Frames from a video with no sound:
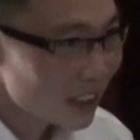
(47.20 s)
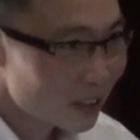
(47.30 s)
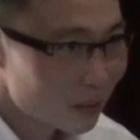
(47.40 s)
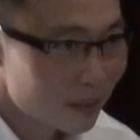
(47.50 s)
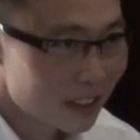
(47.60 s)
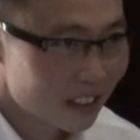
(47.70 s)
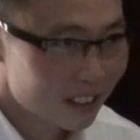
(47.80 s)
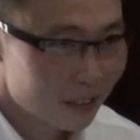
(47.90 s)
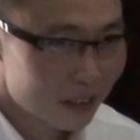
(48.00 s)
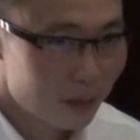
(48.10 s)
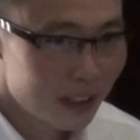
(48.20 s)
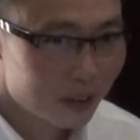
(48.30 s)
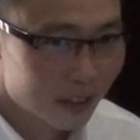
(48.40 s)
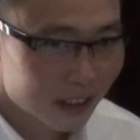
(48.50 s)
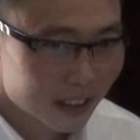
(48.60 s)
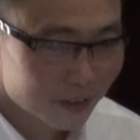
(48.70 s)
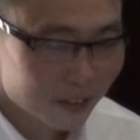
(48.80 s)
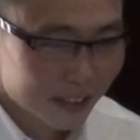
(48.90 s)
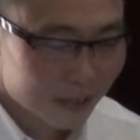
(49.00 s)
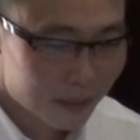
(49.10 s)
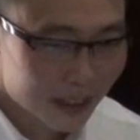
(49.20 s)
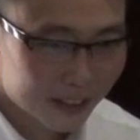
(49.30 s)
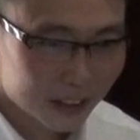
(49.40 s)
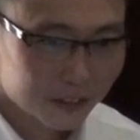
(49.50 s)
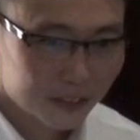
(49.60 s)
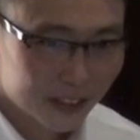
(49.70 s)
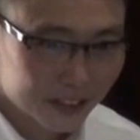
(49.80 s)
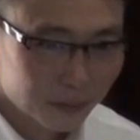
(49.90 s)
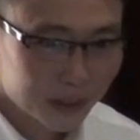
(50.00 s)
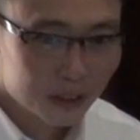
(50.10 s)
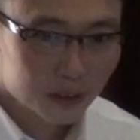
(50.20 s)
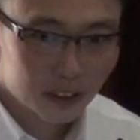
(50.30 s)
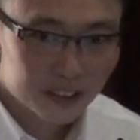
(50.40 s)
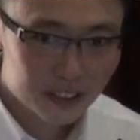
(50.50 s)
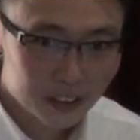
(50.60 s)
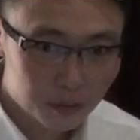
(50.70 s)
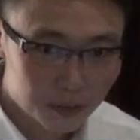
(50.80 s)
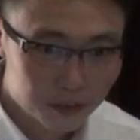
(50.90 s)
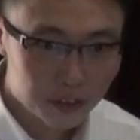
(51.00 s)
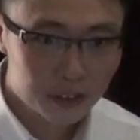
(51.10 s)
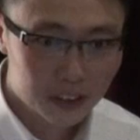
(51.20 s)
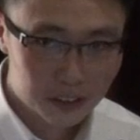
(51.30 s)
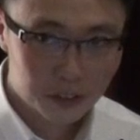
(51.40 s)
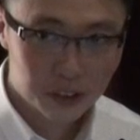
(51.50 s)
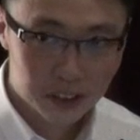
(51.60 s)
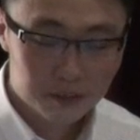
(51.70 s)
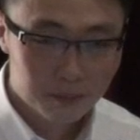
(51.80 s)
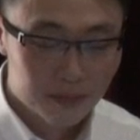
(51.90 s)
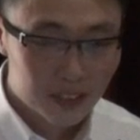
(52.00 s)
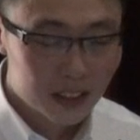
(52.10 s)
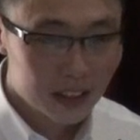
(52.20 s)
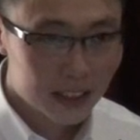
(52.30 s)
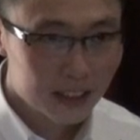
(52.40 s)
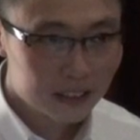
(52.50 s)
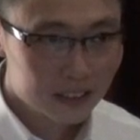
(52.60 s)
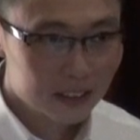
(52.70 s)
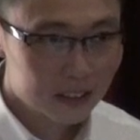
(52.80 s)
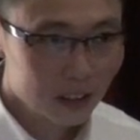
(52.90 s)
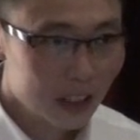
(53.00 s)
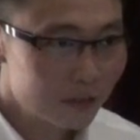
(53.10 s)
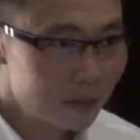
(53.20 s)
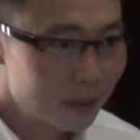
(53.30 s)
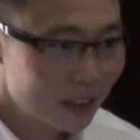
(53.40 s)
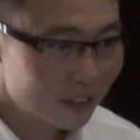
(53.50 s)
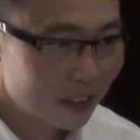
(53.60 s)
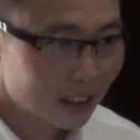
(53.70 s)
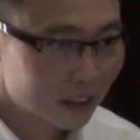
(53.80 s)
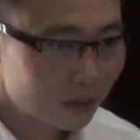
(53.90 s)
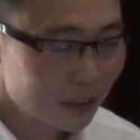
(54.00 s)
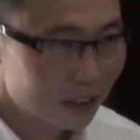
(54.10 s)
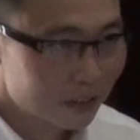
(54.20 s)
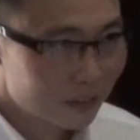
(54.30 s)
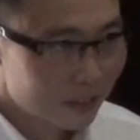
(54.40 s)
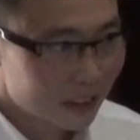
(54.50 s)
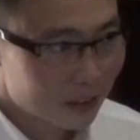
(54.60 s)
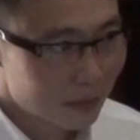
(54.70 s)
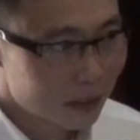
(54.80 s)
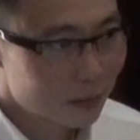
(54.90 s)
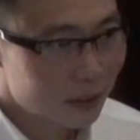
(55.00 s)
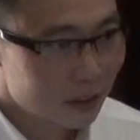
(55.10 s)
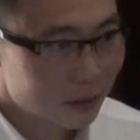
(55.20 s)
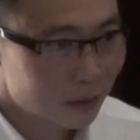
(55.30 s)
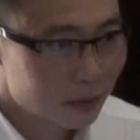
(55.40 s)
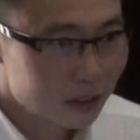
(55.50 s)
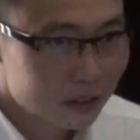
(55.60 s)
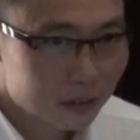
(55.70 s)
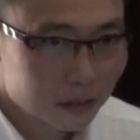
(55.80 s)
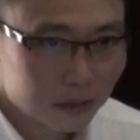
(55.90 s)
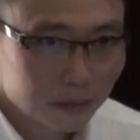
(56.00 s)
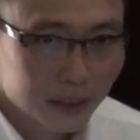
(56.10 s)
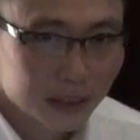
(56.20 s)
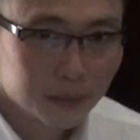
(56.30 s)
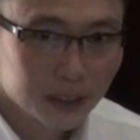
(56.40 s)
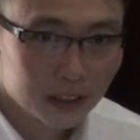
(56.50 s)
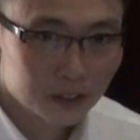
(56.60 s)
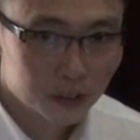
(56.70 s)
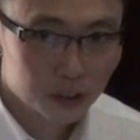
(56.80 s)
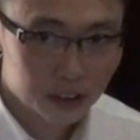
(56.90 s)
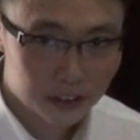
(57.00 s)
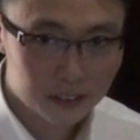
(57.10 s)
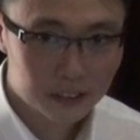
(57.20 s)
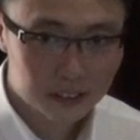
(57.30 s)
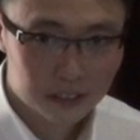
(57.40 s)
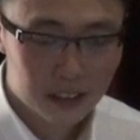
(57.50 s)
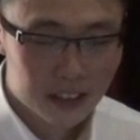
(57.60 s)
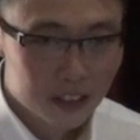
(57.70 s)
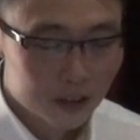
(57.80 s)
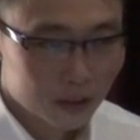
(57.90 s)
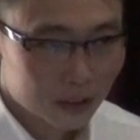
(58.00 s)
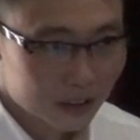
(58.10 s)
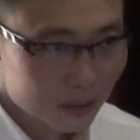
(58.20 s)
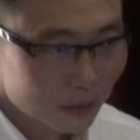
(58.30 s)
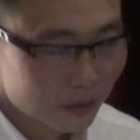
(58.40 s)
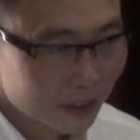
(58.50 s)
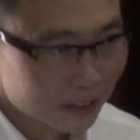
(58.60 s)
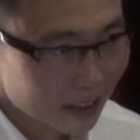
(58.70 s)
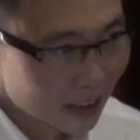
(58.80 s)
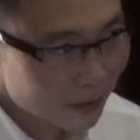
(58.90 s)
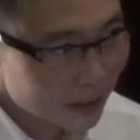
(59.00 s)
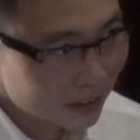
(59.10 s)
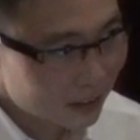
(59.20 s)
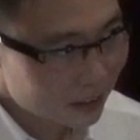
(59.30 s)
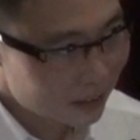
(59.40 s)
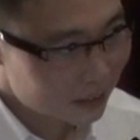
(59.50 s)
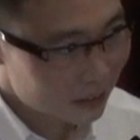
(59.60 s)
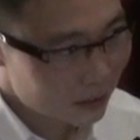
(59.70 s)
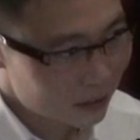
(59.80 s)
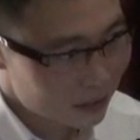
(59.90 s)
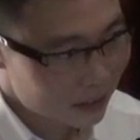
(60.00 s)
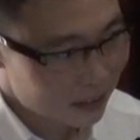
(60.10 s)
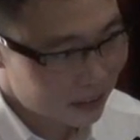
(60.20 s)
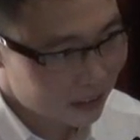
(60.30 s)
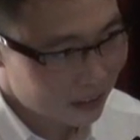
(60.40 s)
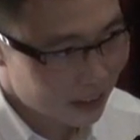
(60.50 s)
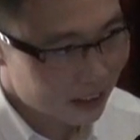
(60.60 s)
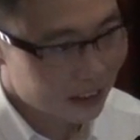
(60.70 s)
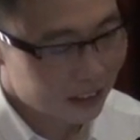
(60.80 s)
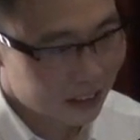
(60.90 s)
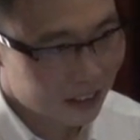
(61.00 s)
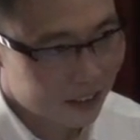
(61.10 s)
need to make ourselves disciplined to constantly review the literature, and not everybody have the luxury of multiple subscription to many different journals. So we felt that having a guideline like